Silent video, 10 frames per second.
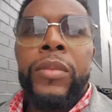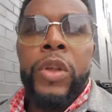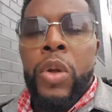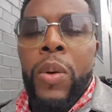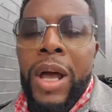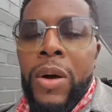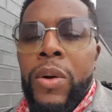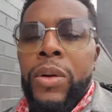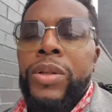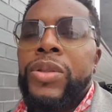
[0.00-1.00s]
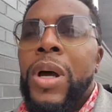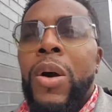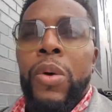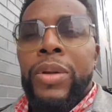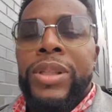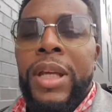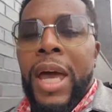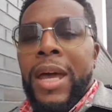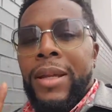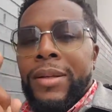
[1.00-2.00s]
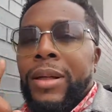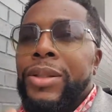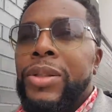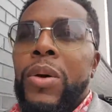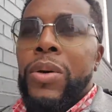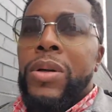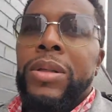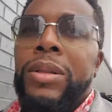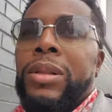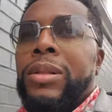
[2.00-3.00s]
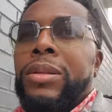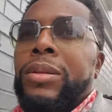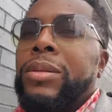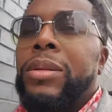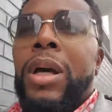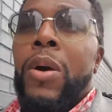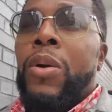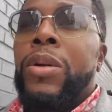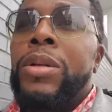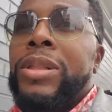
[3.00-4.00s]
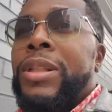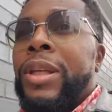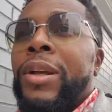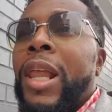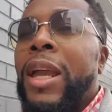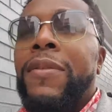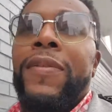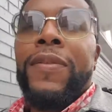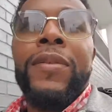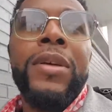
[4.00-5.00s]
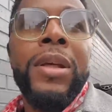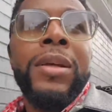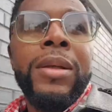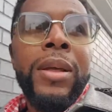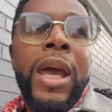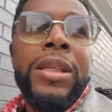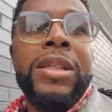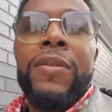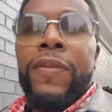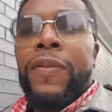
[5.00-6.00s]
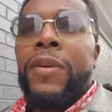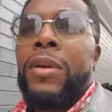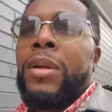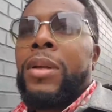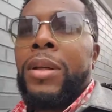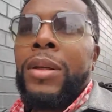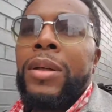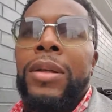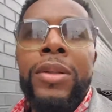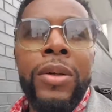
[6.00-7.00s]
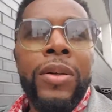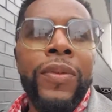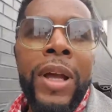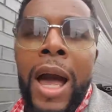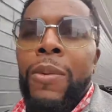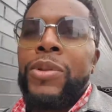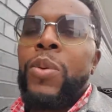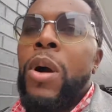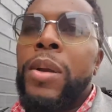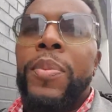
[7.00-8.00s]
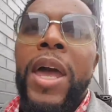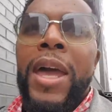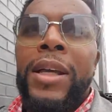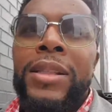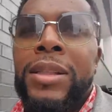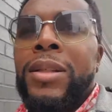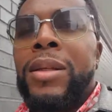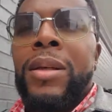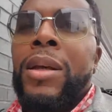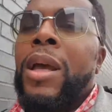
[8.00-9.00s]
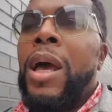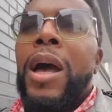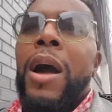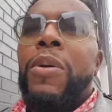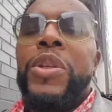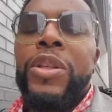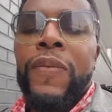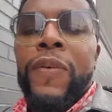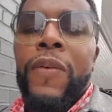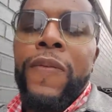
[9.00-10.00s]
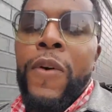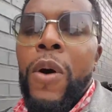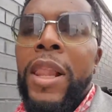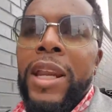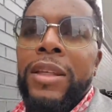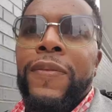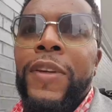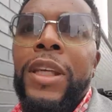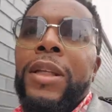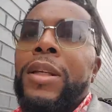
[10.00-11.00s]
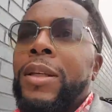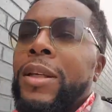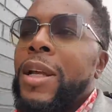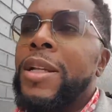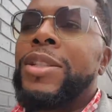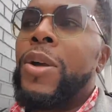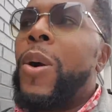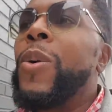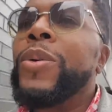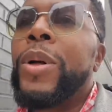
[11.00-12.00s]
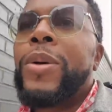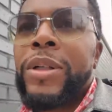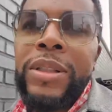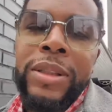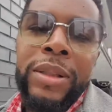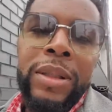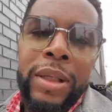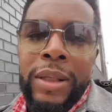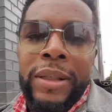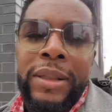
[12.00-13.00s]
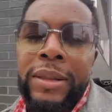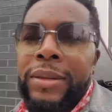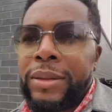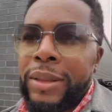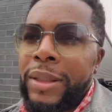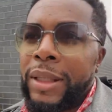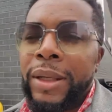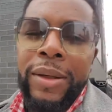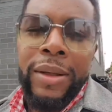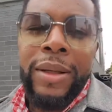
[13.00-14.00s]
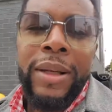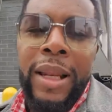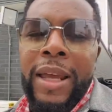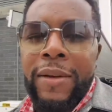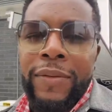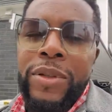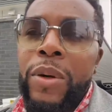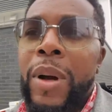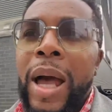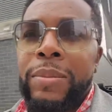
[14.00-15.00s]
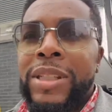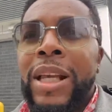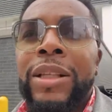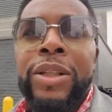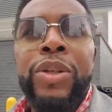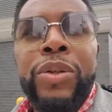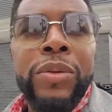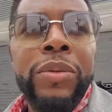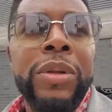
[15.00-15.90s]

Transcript: You know what I hold on to? I hold on to God. I just hold on. I hold on to dear life as if, you know, if God was walking past, I would just fall at his feet and just hold on their life. So I'm telling you,